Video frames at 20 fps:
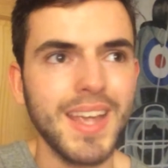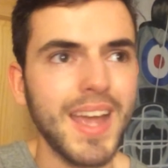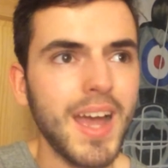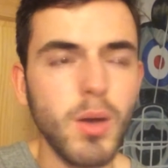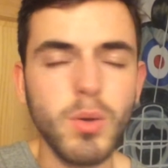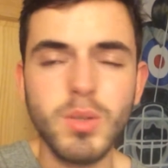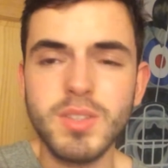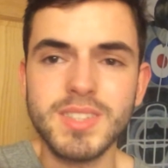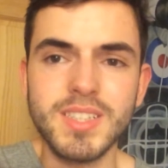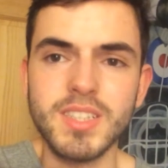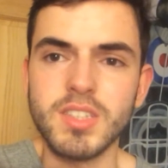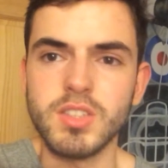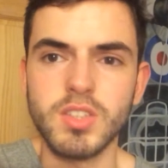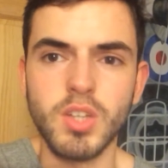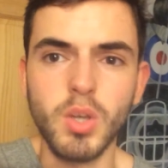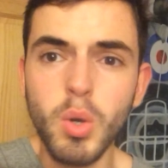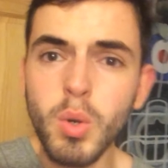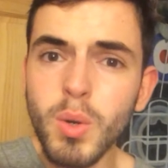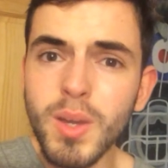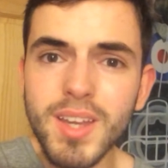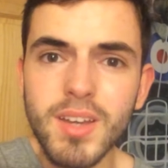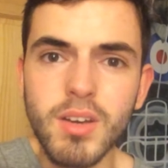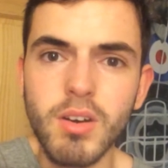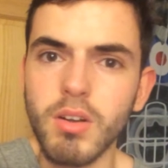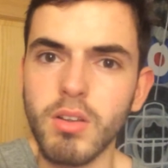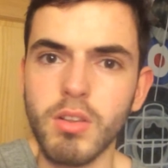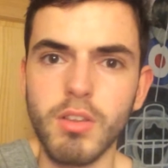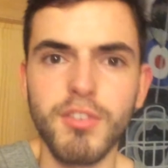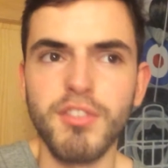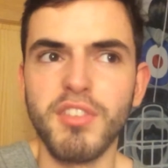how is he doing
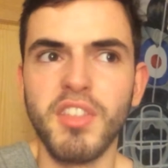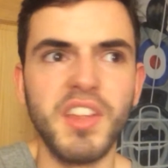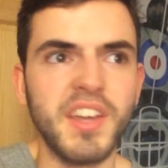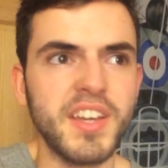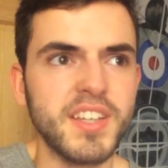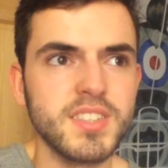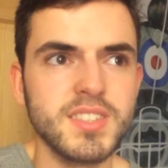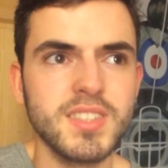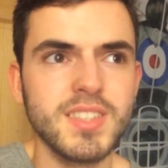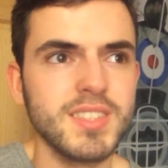all of this?